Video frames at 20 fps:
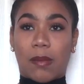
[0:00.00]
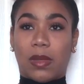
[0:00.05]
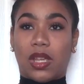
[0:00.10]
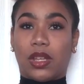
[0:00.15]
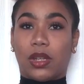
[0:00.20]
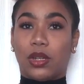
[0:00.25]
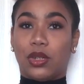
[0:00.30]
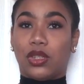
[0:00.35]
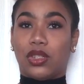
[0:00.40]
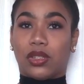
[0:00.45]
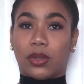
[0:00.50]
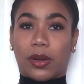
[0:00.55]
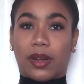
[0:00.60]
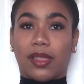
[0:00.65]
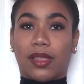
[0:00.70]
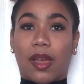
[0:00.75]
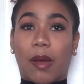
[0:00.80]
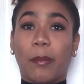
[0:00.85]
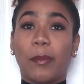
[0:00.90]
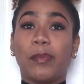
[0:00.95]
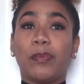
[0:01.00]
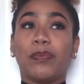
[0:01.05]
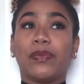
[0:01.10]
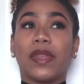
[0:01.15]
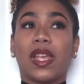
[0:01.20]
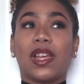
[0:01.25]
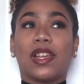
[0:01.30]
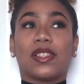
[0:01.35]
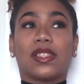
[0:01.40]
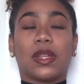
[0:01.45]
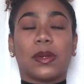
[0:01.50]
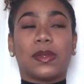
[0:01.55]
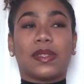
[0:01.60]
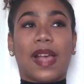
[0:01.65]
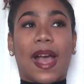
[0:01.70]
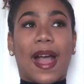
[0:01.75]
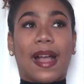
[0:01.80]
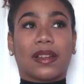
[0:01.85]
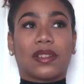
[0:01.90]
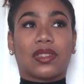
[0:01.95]
He couldn't join them. So it was
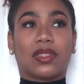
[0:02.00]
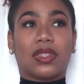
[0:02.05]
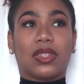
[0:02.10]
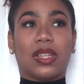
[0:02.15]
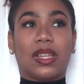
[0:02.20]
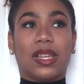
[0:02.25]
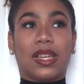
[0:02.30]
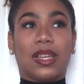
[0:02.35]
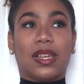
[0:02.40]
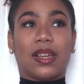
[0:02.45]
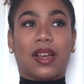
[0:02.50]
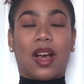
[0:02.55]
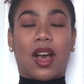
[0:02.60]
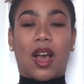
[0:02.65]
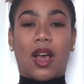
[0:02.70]
actually